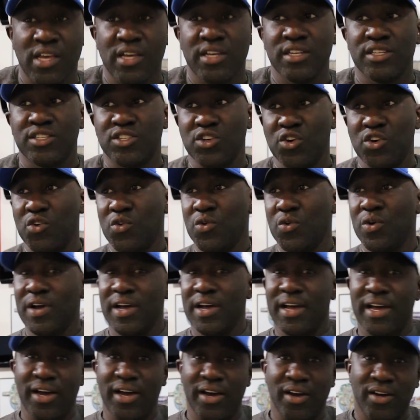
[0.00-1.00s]
So
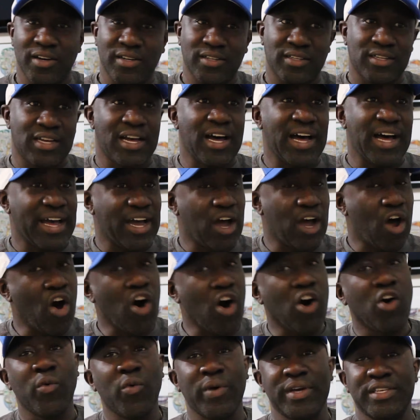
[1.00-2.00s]

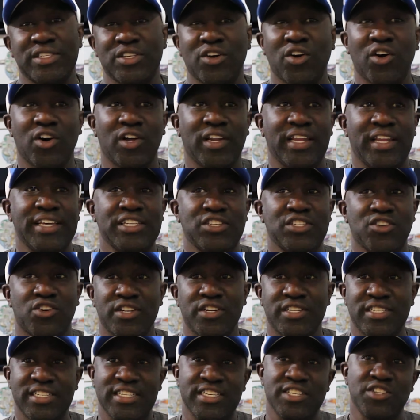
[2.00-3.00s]
always call
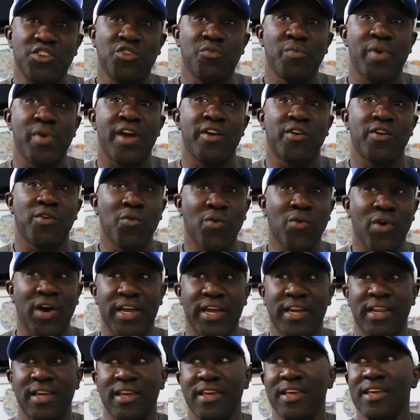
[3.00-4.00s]
SRT no matter
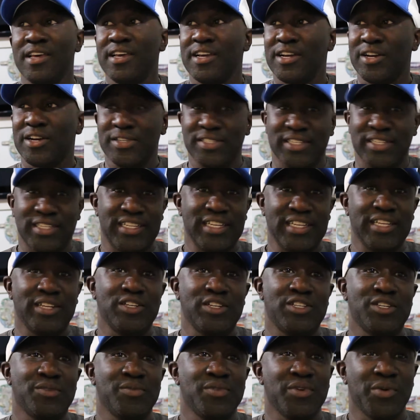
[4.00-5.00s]
what, because the
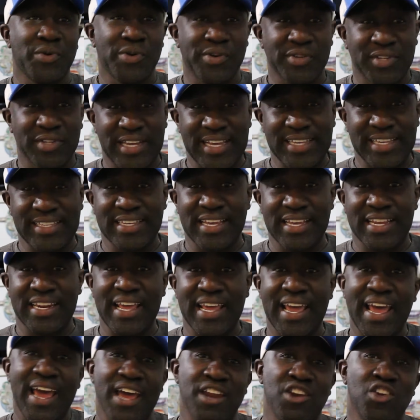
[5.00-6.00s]
dealership, they said
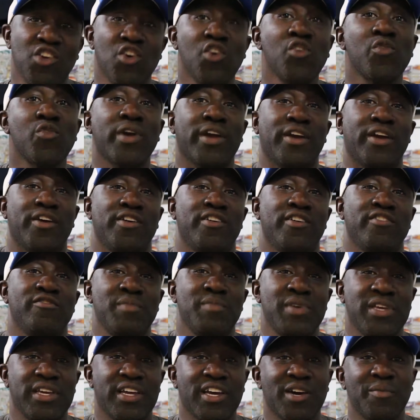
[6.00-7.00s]
they had no record of
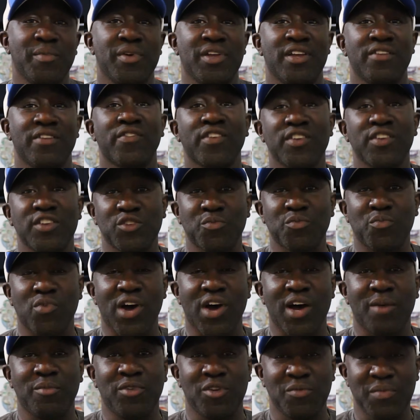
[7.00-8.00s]
me coming in for this
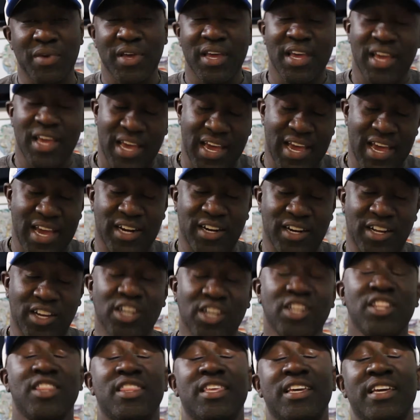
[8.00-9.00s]
problem. And
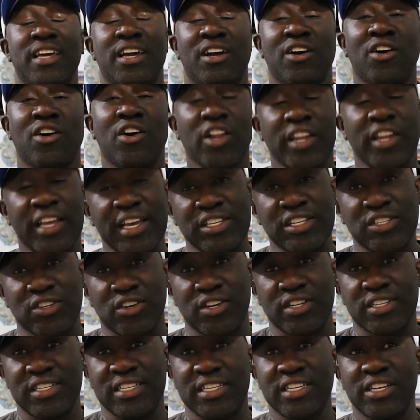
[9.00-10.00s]
good thing I called
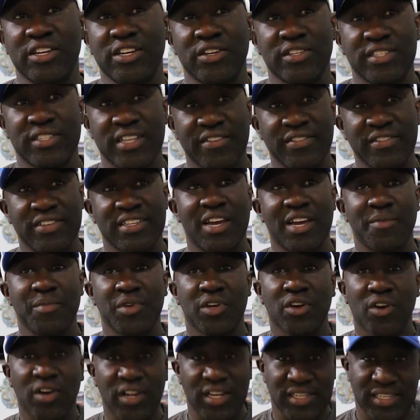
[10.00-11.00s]
SRT, because every time you
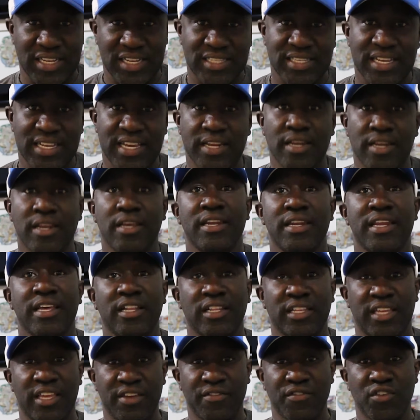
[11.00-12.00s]
call, as I said,
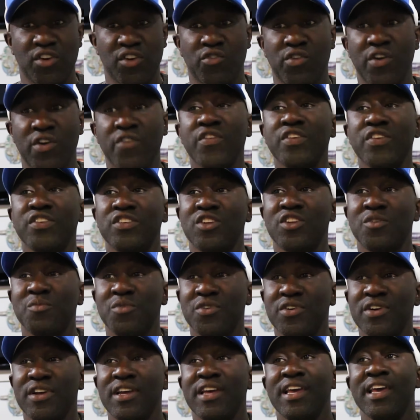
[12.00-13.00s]
they'll give you a reference
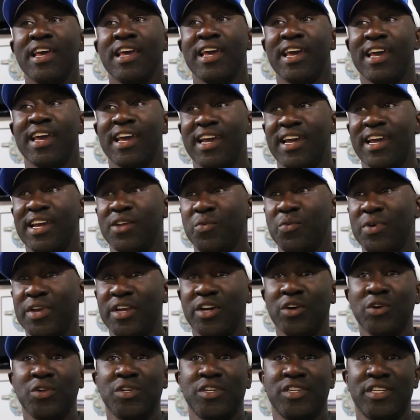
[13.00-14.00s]
number. And when you
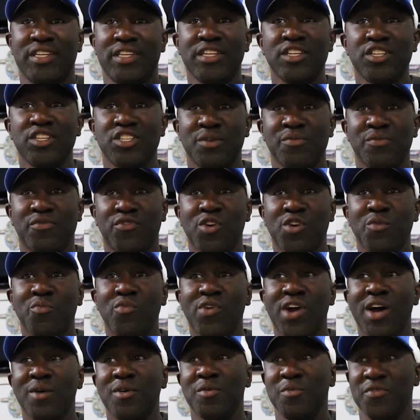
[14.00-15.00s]
go to the dealership for a
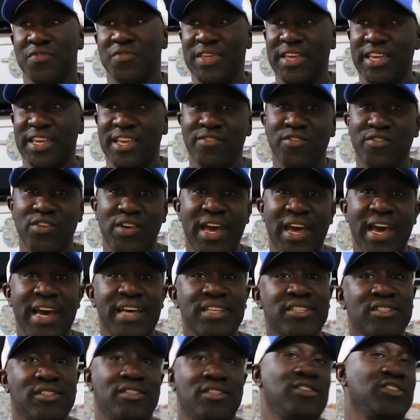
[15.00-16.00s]
problem, if they give you a
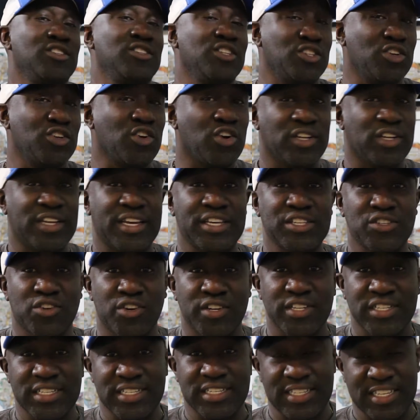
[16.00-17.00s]
hassle, just call the
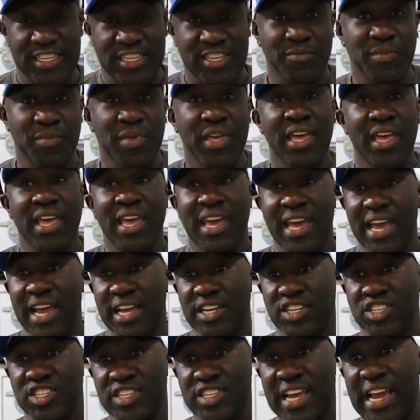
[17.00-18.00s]
SRT team.
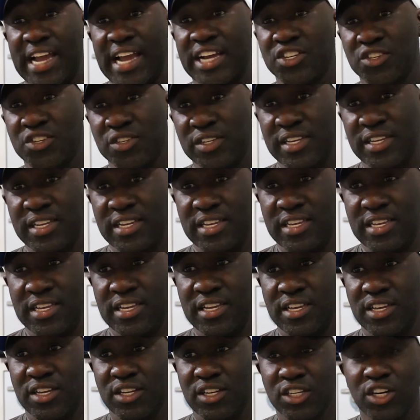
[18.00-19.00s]
And she
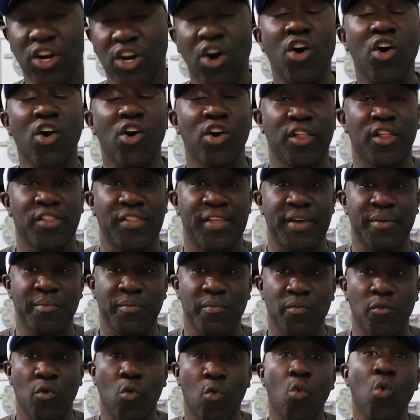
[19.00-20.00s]
actually called
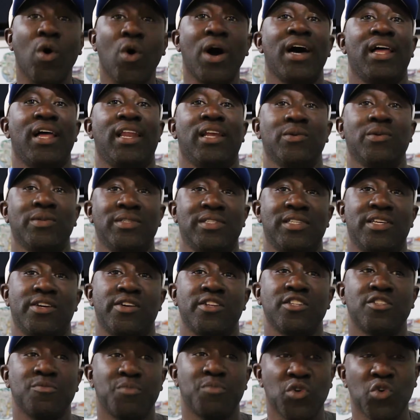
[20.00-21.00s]
them while I was there
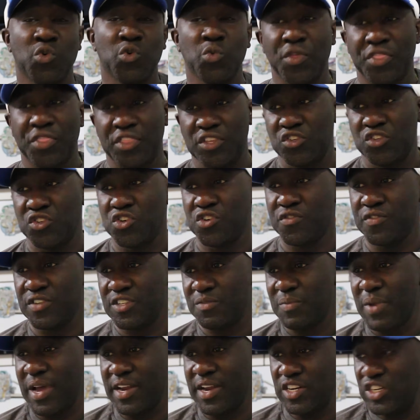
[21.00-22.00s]
and spoke with the service
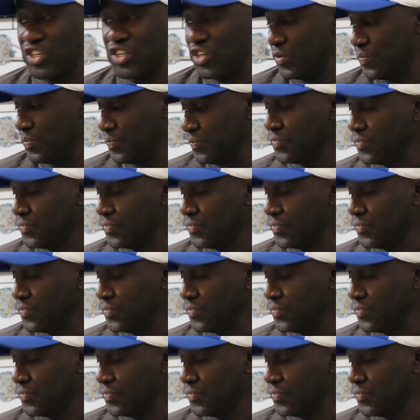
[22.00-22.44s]
manager.